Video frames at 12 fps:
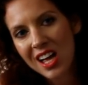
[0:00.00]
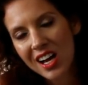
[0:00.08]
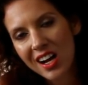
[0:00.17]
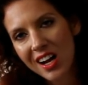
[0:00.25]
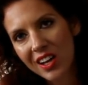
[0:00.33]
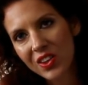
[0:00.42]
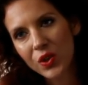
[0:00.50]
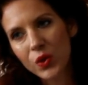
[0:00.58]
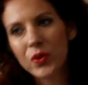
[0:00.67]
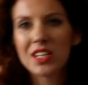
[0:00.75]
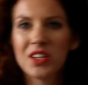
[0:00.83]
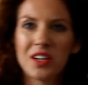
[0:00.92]
cuddled
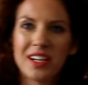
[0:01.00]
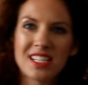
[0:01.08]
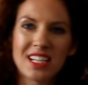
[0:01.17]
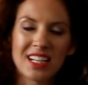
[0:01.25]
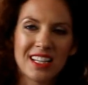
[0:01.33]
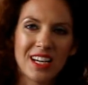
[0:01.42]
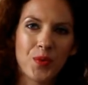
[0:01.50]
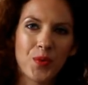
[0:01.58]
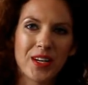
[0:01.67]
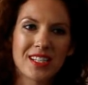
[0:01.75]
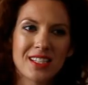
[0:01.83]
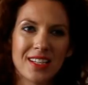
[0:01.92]
with her. Basically that
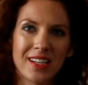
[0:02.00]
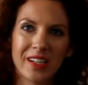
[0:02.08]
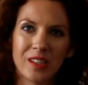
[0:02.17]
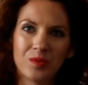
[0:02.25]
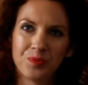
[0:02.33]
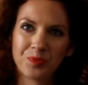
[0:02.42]
was the